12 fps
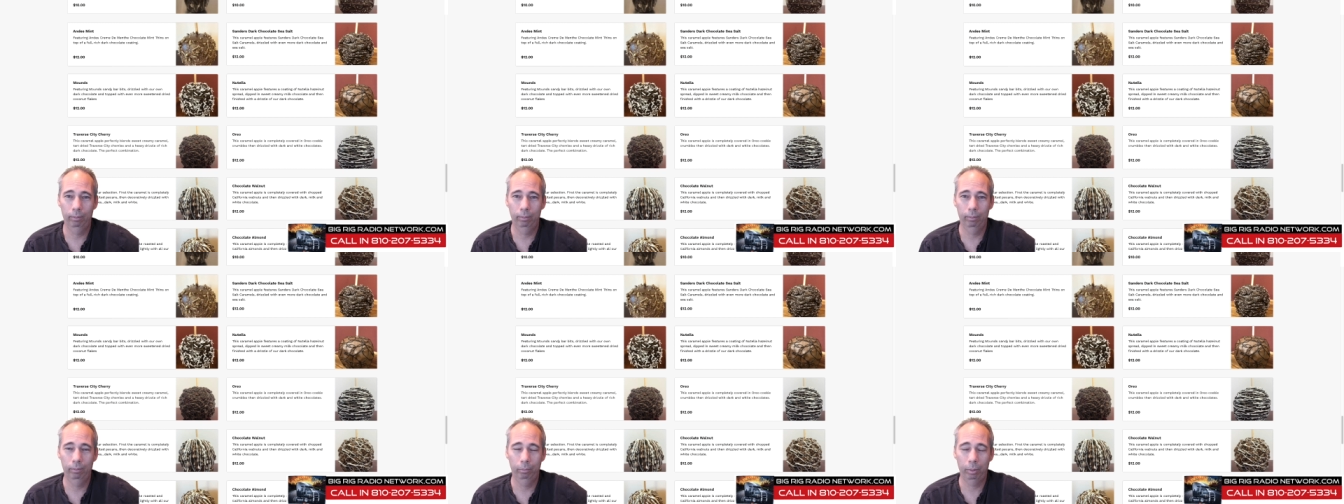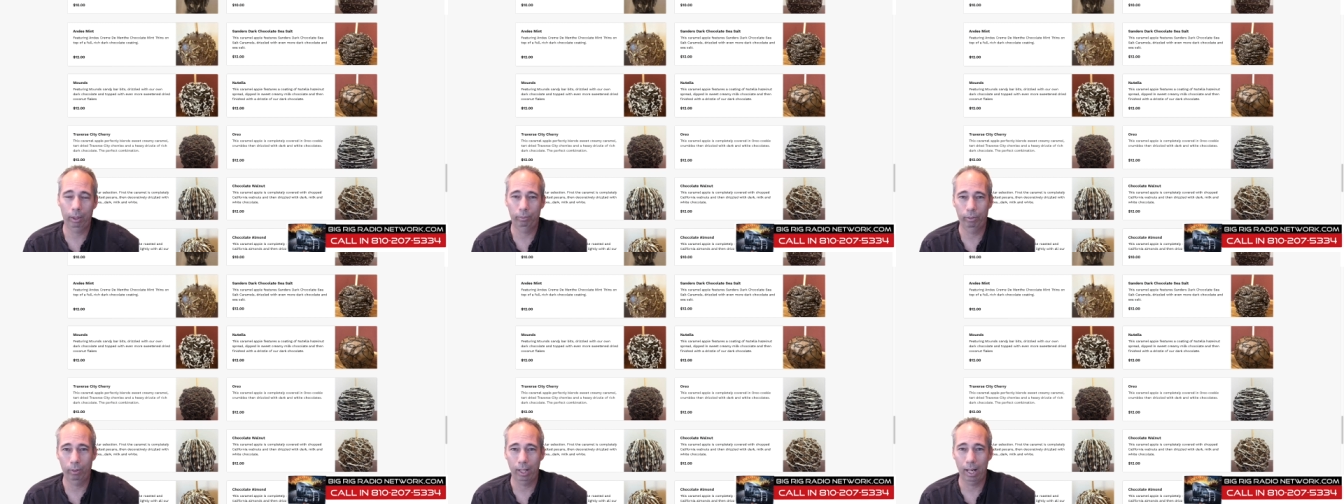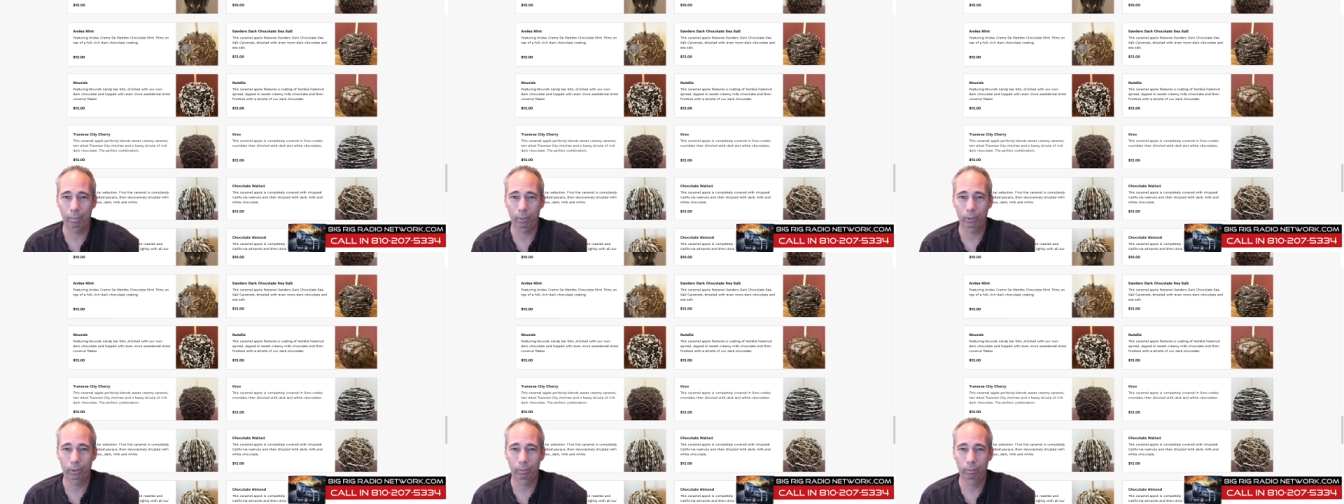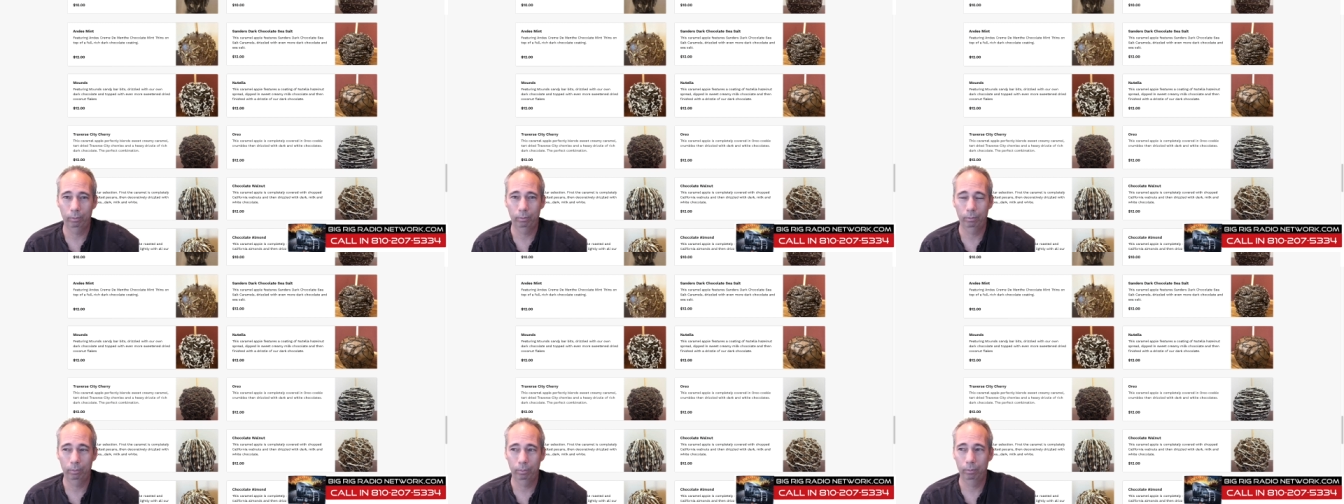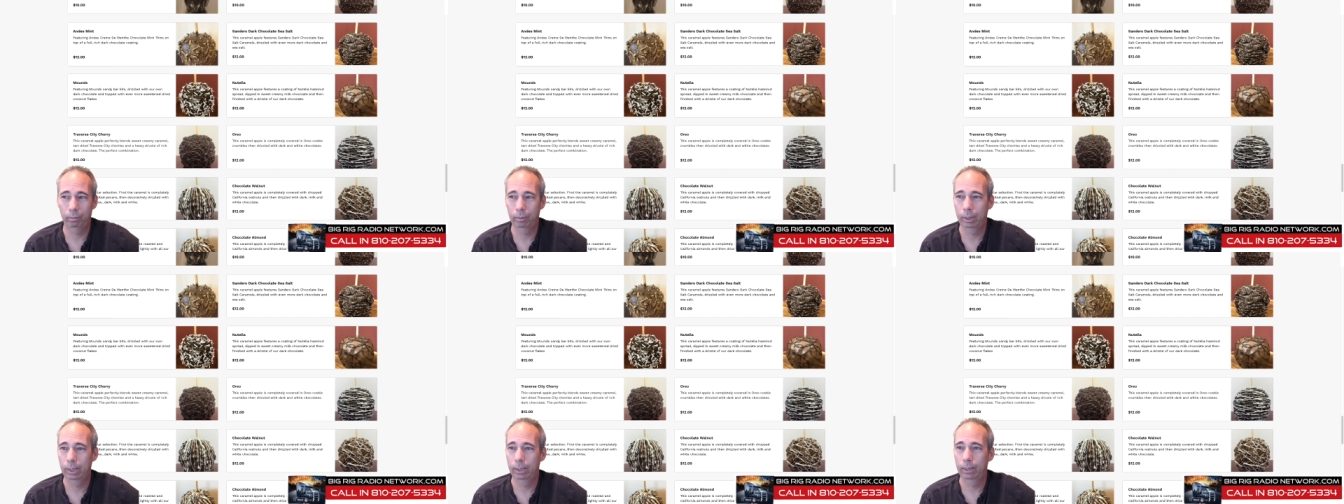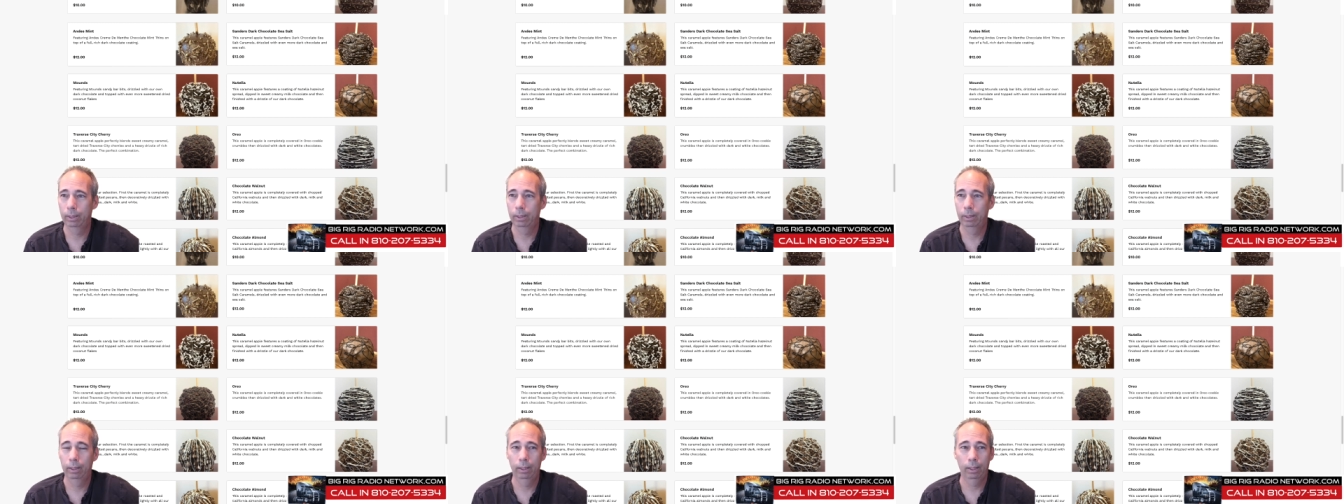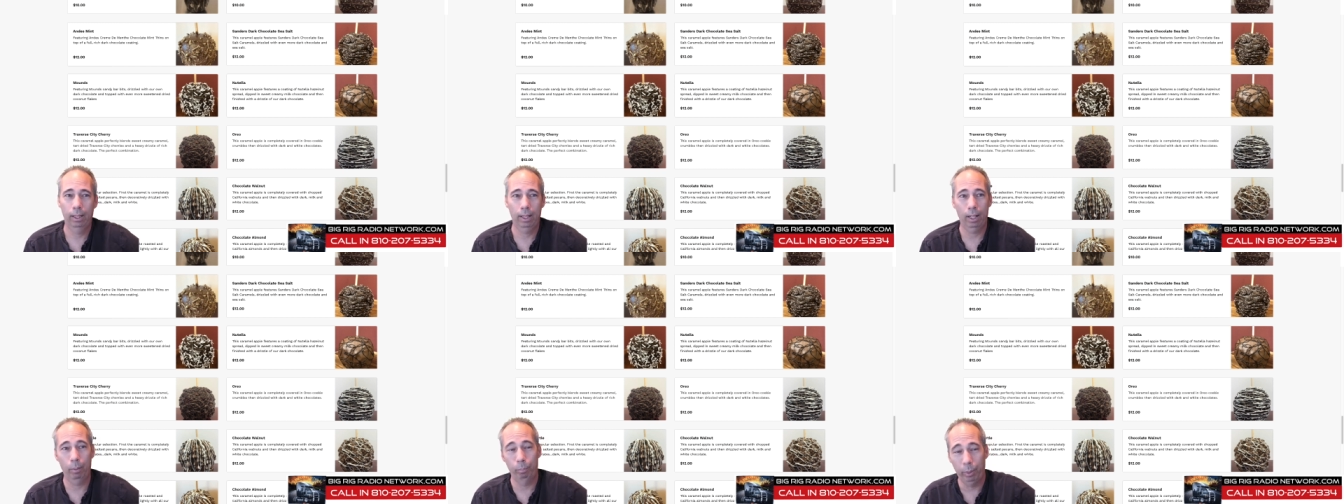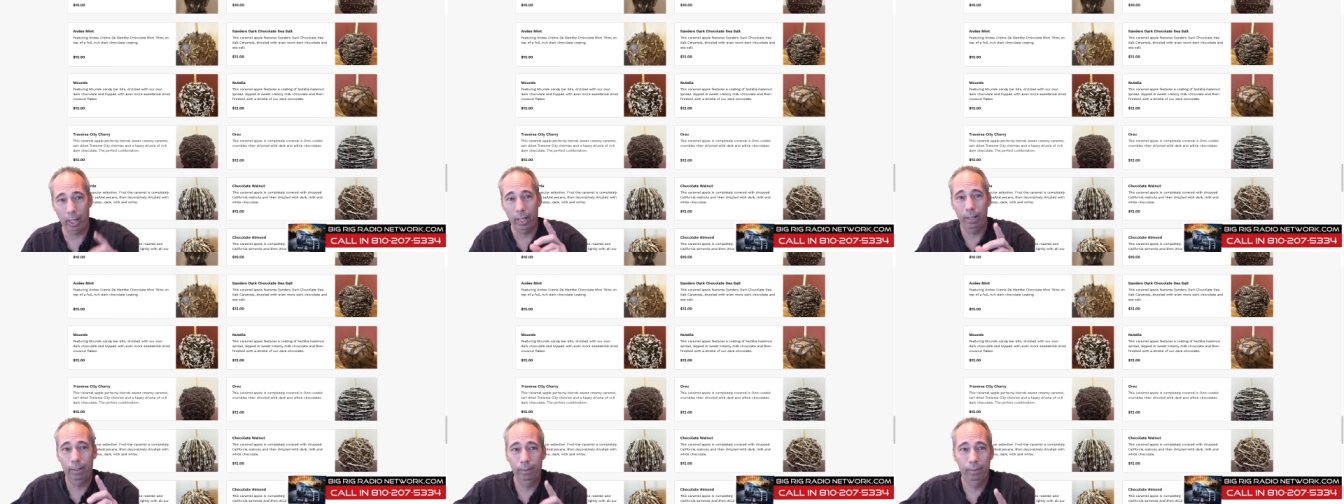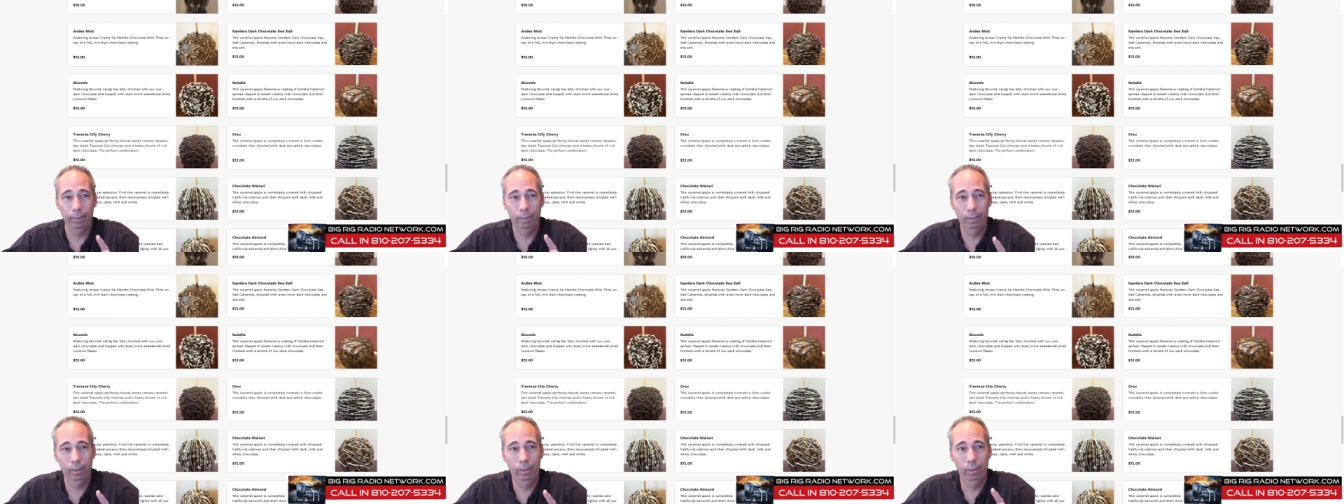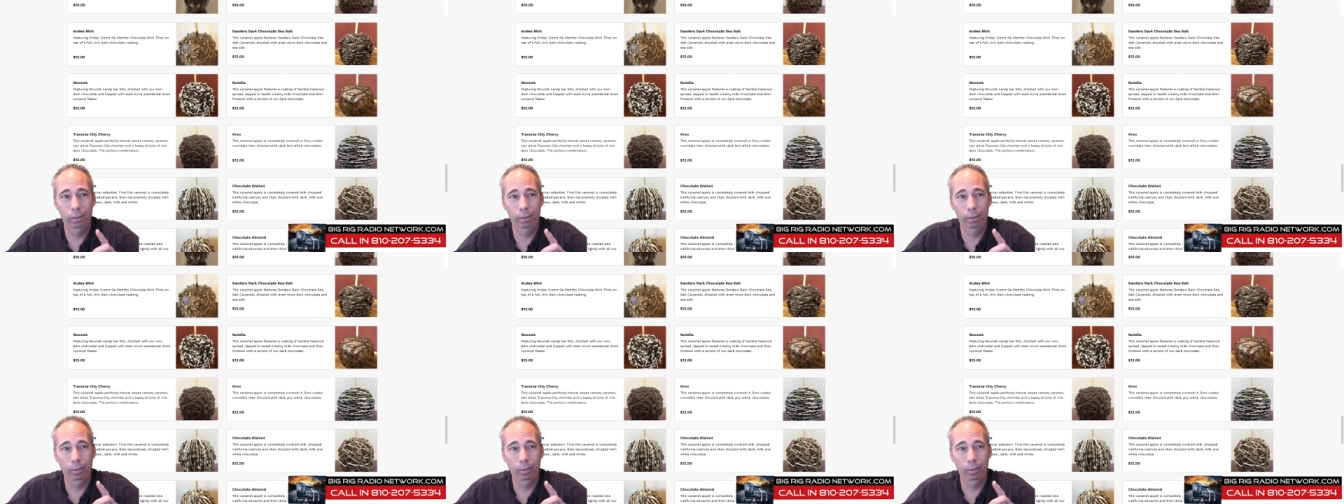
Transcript: Pick up four apples. Get some apples. Uh, four but apples.